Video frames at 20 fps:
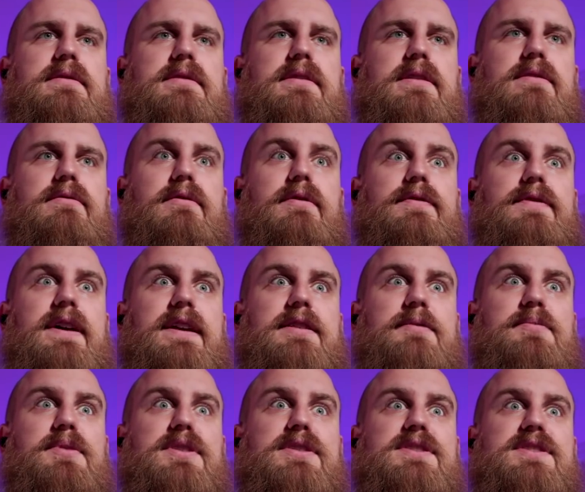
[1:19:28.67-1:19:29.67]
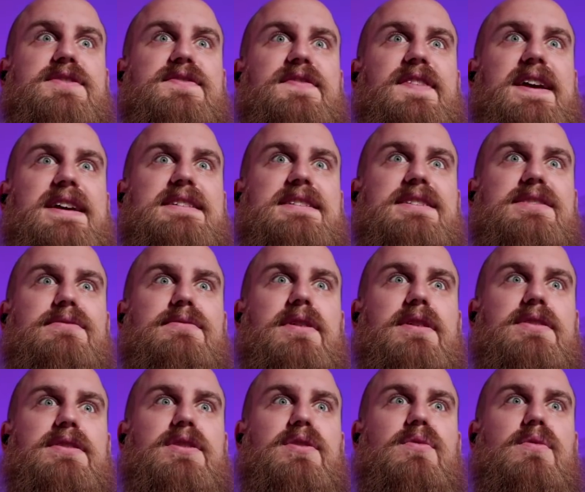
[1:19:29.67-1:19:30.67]
reflect the person's face into
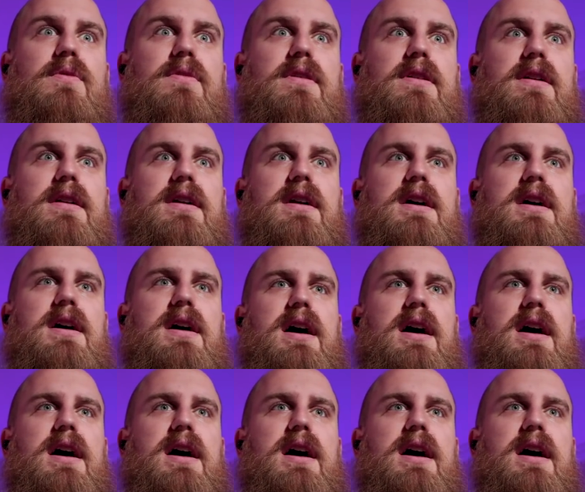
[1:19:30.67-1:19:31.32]
another corner.